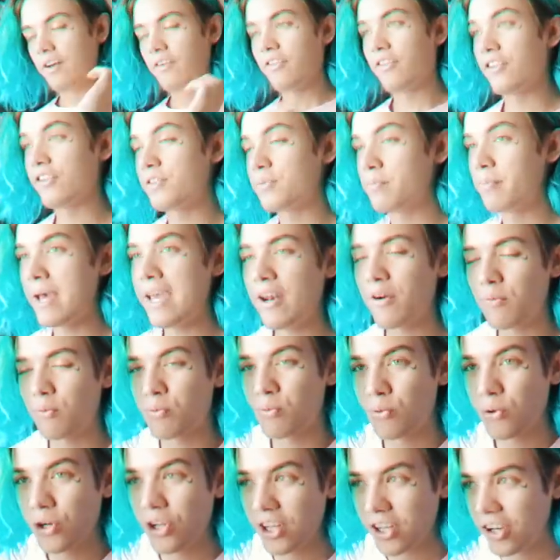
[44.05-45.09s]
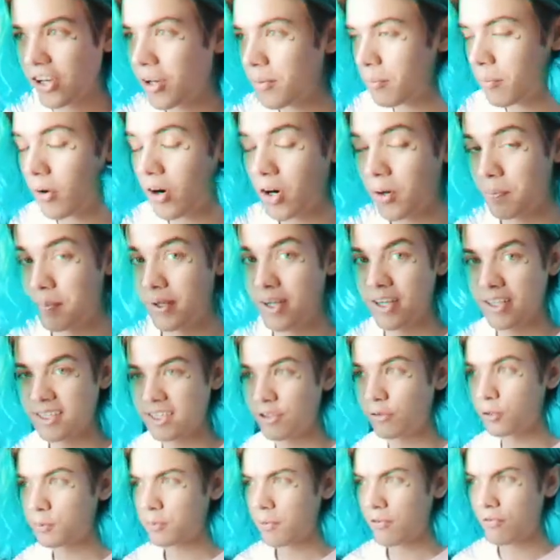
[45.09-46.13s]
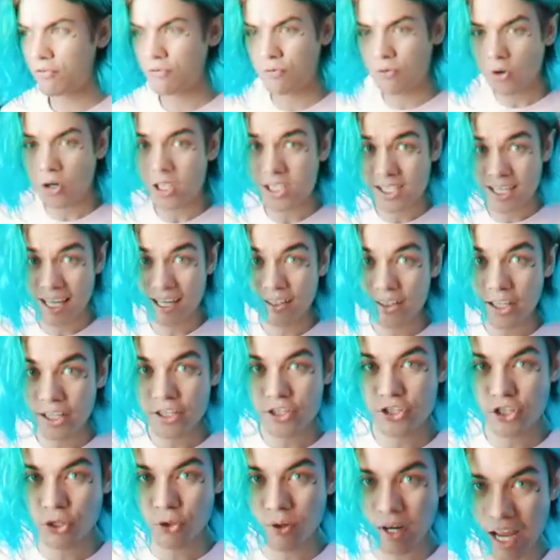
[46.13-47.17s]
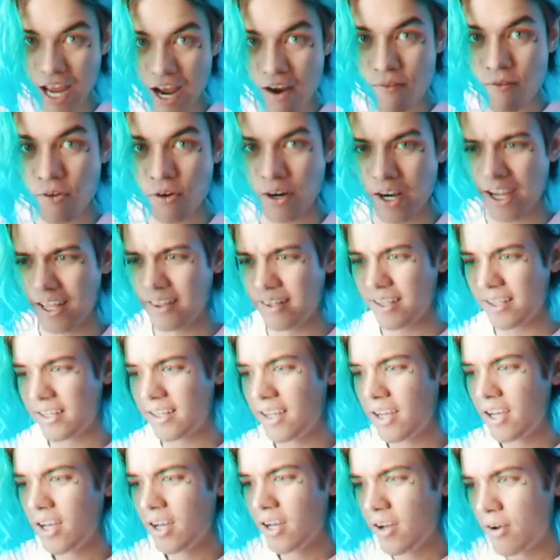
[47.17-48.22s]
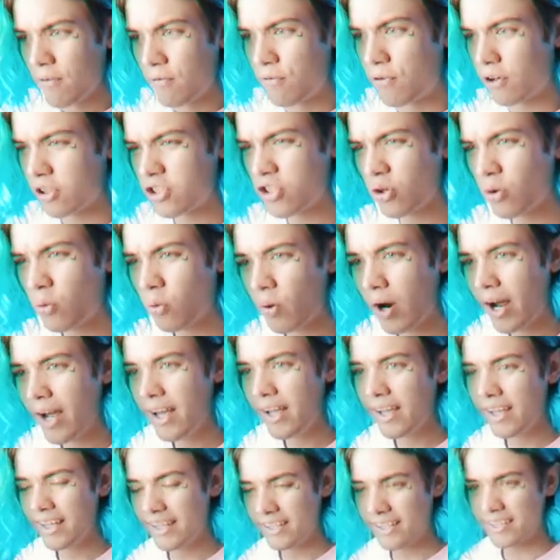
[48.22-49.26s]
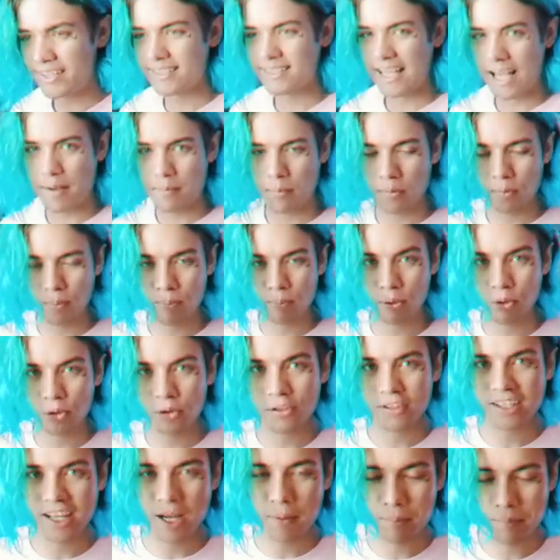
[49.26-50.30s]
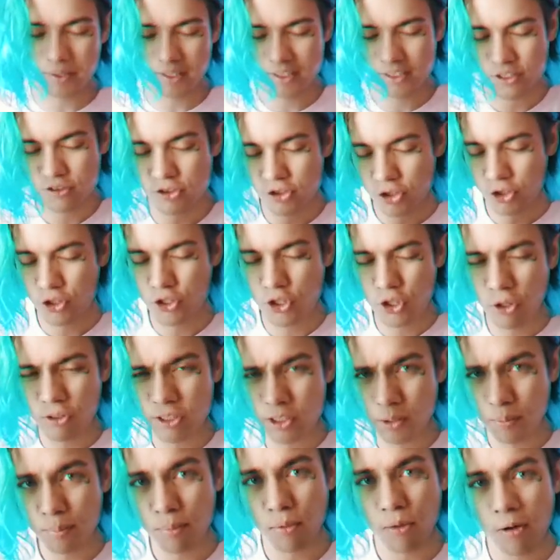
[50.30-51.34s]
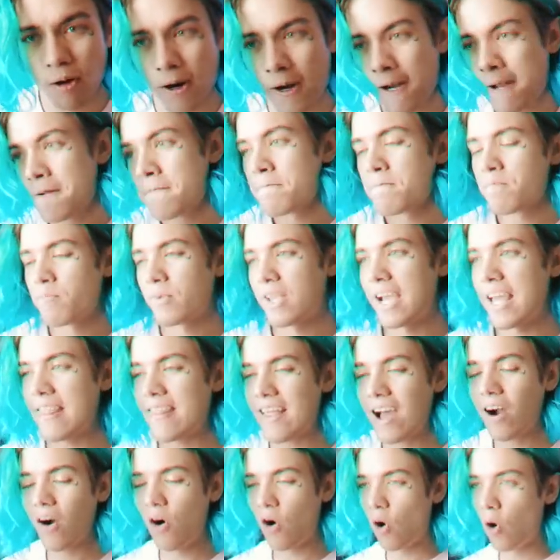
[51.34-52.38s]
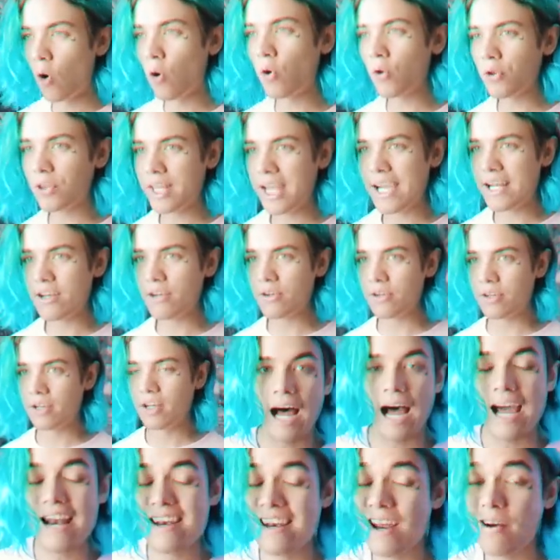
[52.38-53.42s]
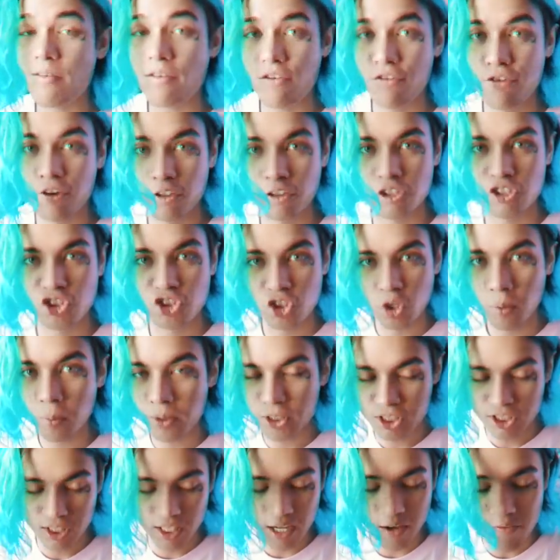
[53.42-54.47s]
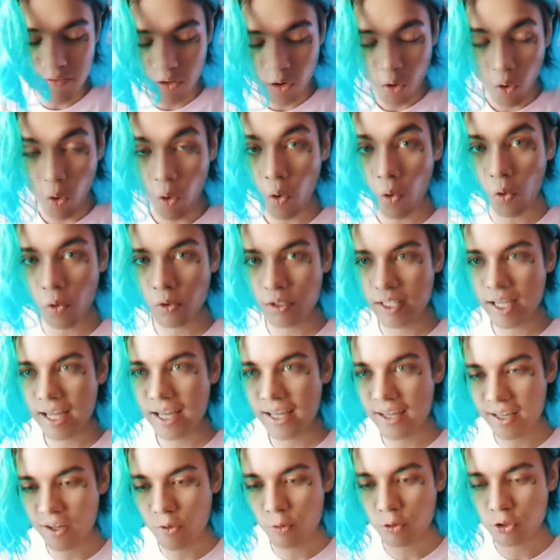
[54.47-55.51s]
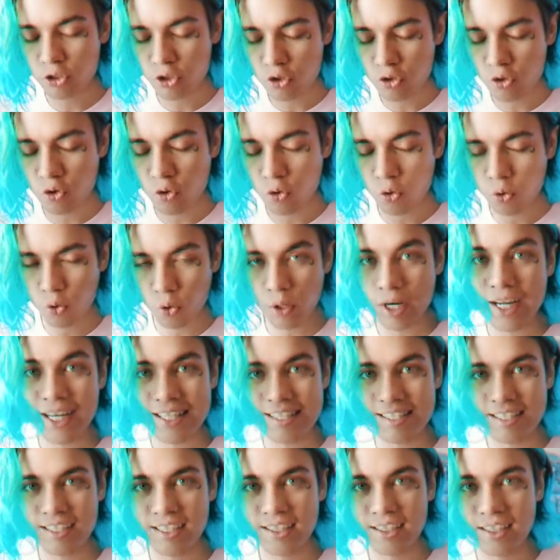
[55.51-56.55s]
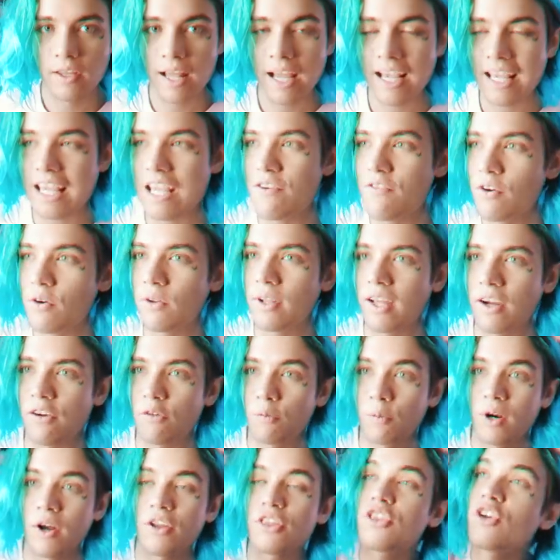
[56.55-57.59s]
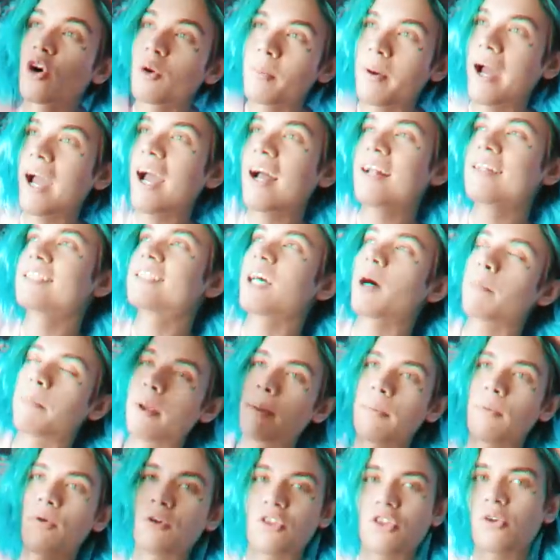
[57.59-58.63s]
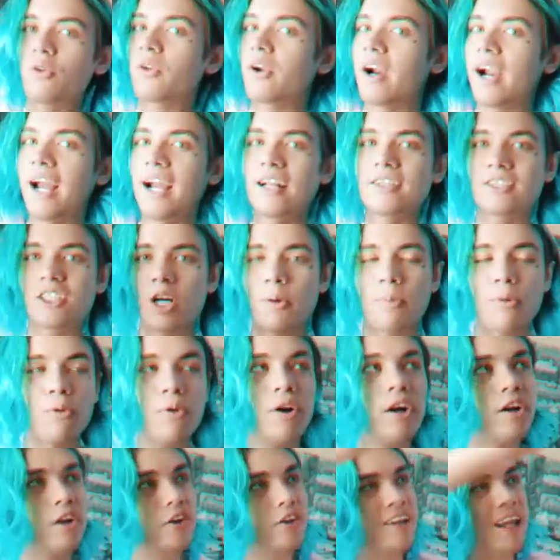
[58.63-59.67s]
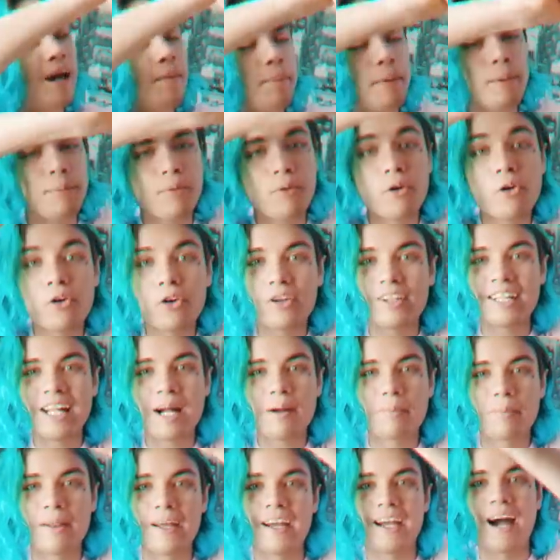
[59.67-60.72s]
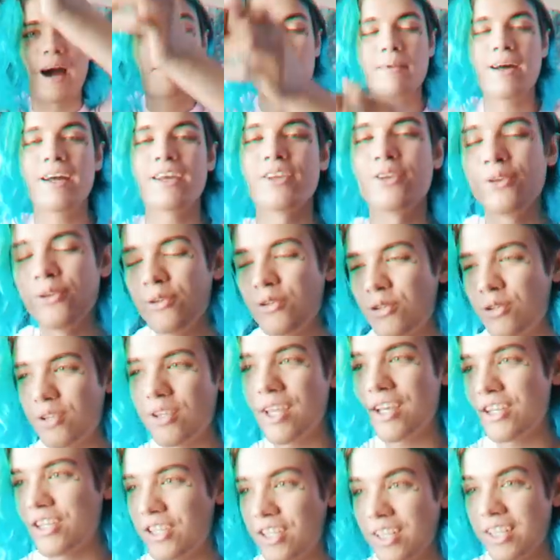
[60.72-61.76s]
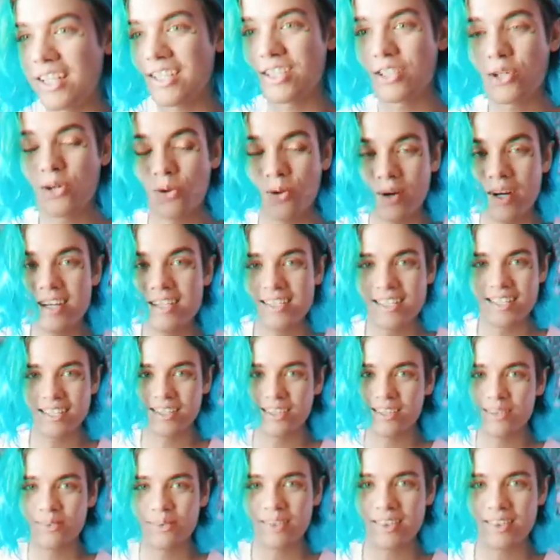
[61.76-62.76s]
This made a really good mark because it was my first headline show ever, and then Virtual Riot and Disciple pulled up and to show support. And that whole day, dude, I never felt so much love the whole day. It was crazy. Like, even like when I throw my hands up, people would throw their hands up. Or when I clap, people would clap. Like, I'm not used to that shit. That's crazy, dude.